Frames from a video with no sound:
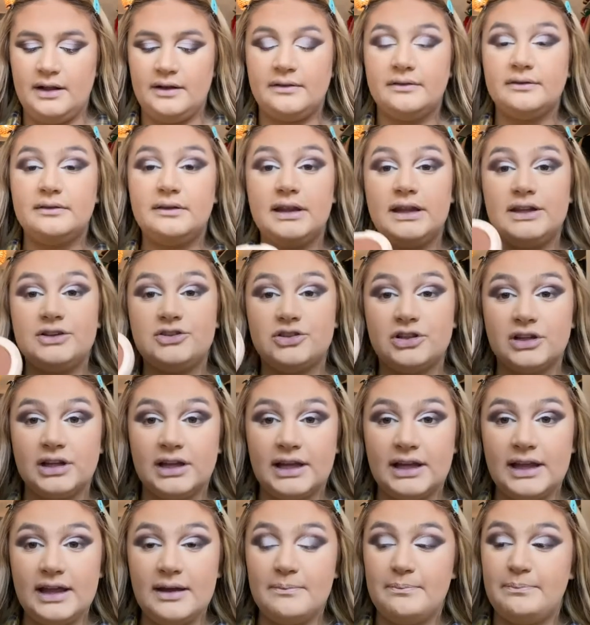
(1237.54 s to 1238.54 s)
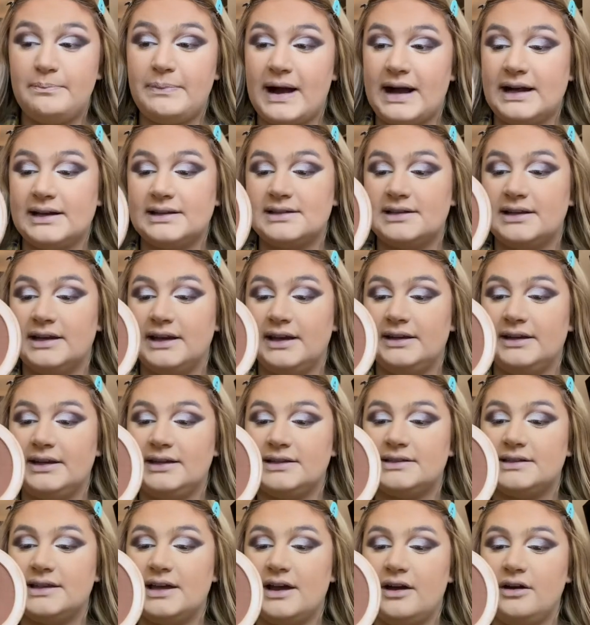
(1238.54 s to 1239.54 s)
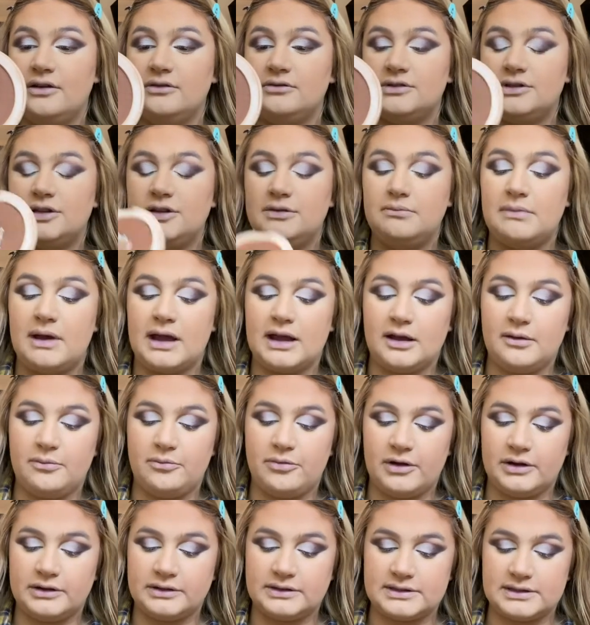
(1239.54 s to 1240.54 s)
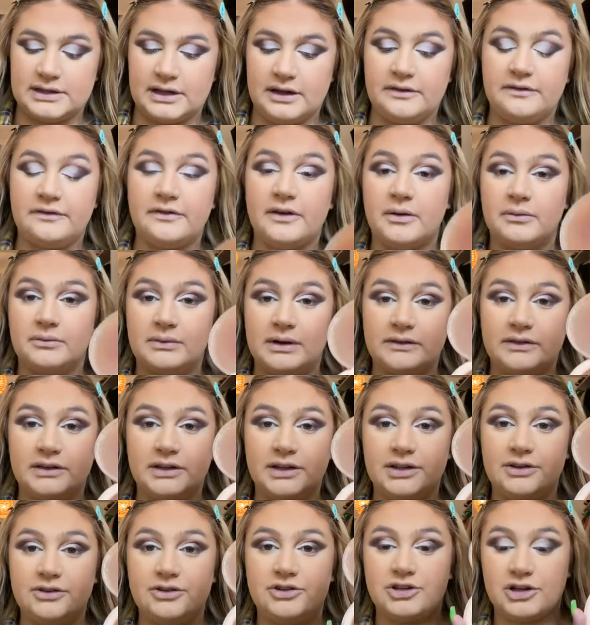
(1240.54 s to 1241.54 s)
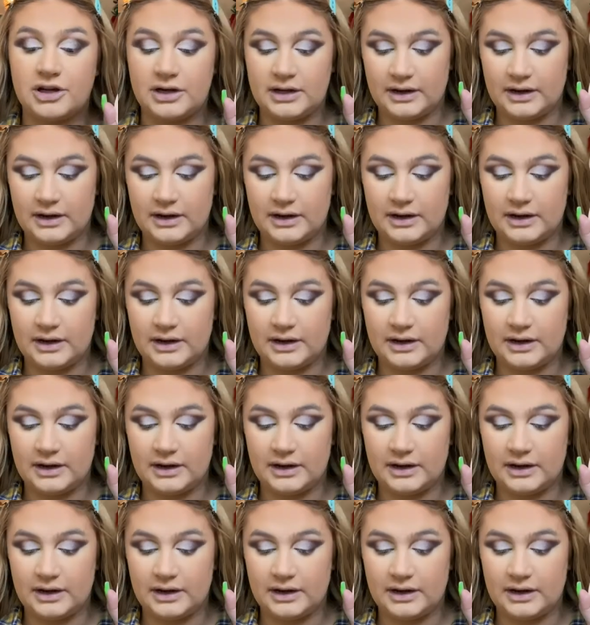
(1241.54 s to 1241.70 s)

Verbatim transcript: Literally battered. It's the O2 Mega Bronzer from Revolution.